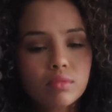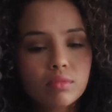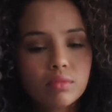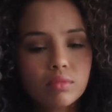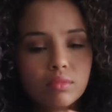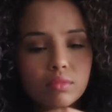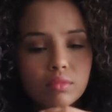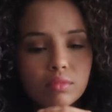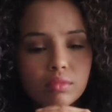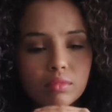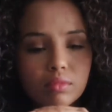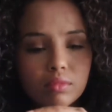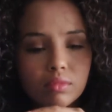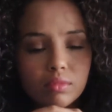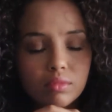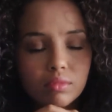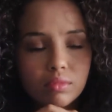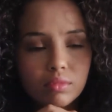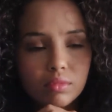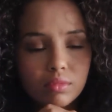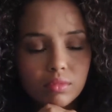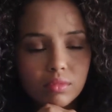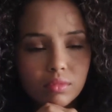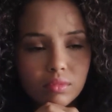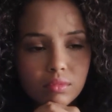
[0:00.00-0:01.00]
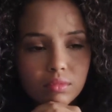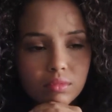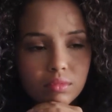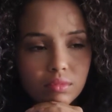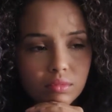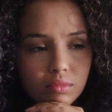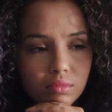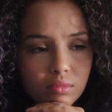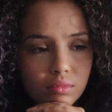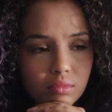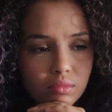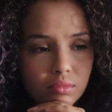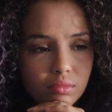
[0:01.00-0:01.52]

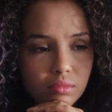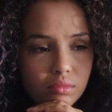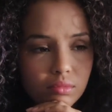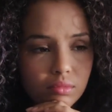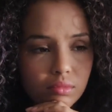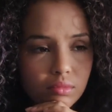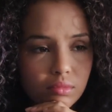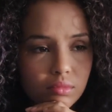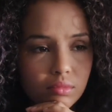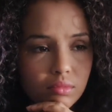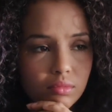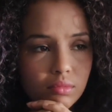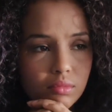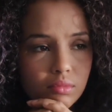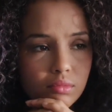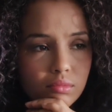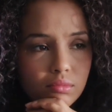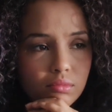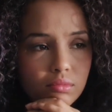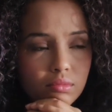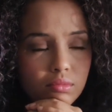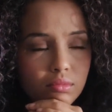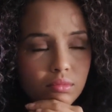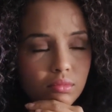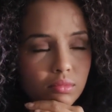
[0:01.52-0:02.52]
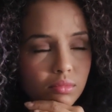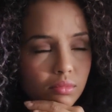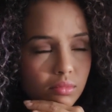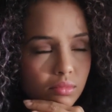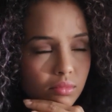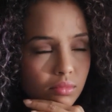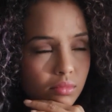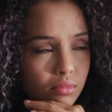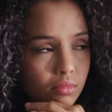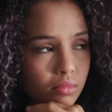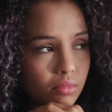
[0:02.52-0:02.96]
(silence)